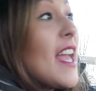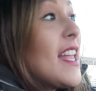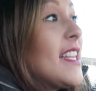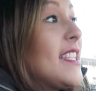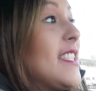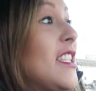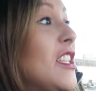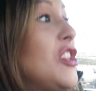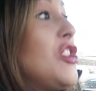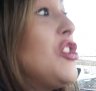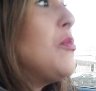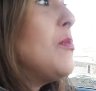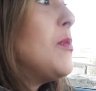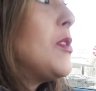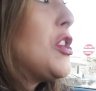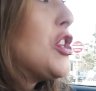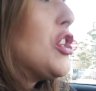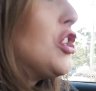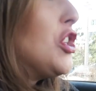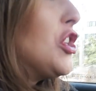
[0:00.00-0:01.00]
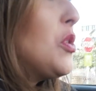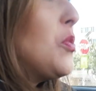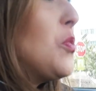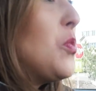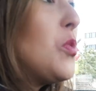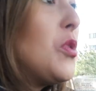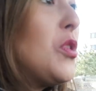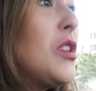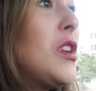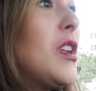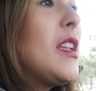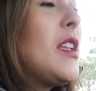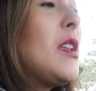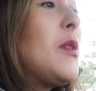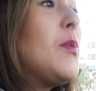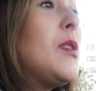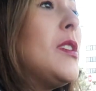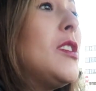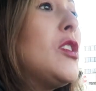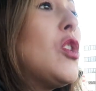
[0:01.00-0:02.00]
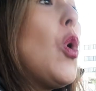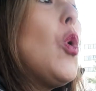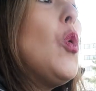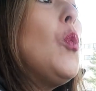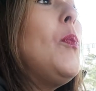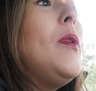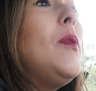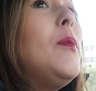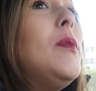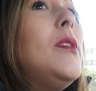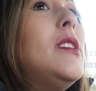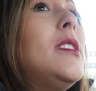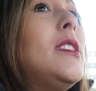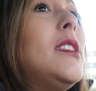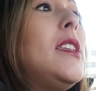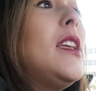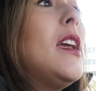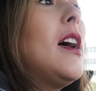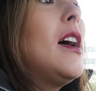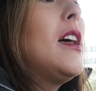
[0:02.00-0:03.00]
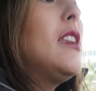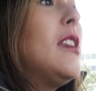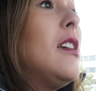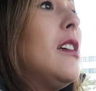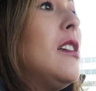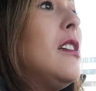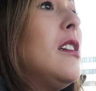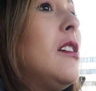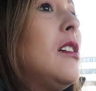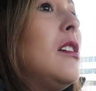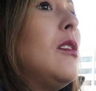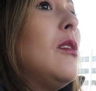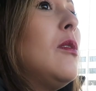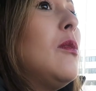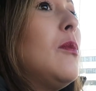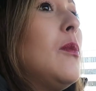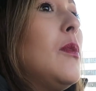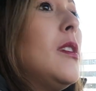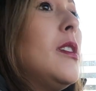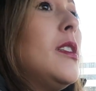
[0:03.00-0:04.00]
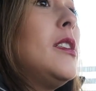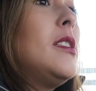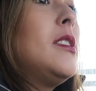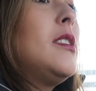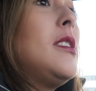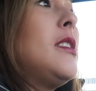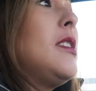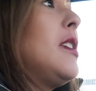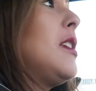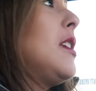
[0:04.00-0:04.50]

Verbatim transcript: that's the new maternity ward. It was open when Ziana was